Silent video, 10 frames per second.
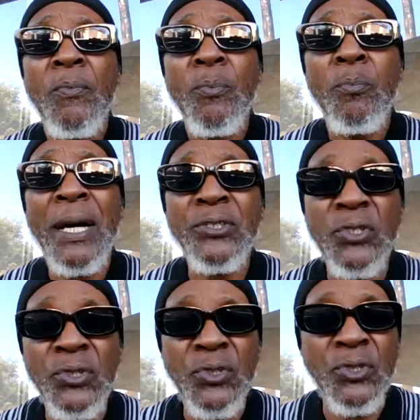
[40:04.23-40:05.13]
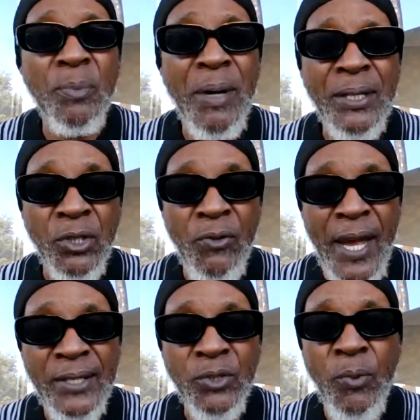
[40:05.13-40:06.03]
My sister's about to
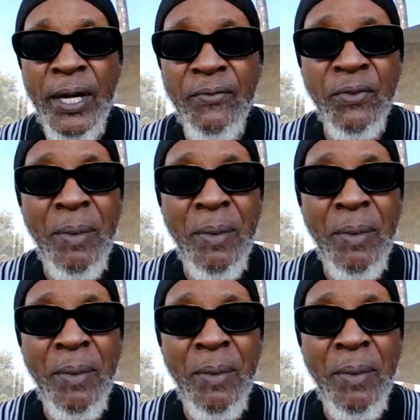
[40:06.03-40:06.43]
graduate from